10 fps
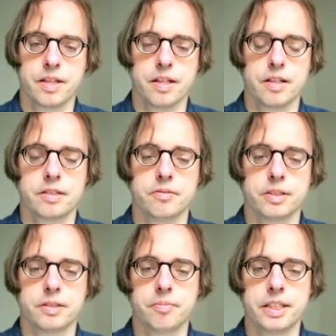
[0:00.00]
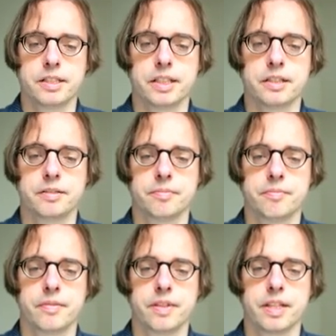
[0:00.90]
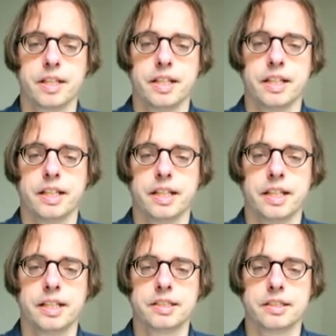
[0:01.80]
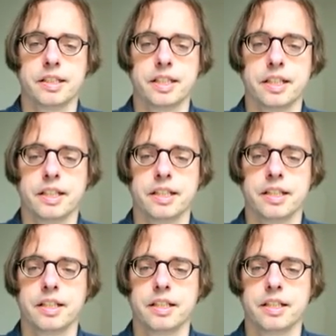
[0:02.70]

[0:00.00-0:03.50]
So what's missing is the